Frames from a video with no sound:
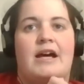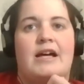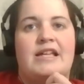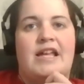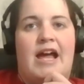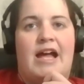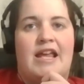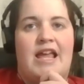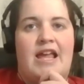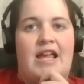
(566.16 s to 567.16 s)
he had
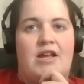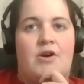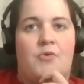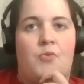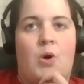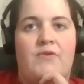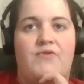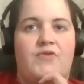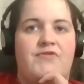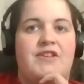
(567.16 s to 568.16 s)
a
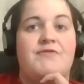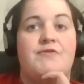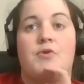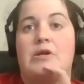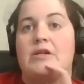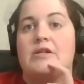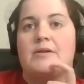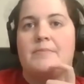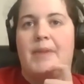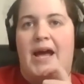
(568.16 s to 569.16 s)
.154
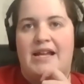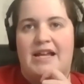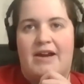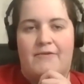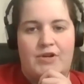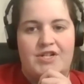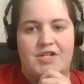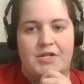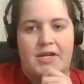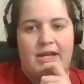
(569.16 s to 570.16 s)
batting
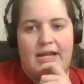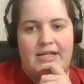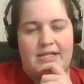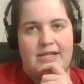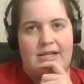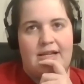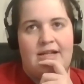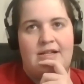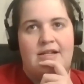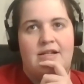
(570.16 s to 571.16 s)
average against
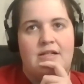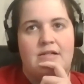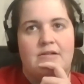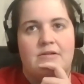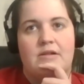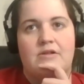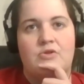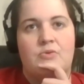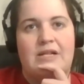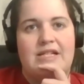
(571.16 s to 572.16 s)
in
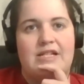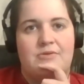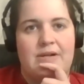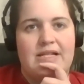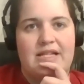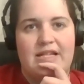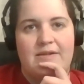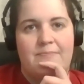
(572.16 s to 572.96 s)
2020.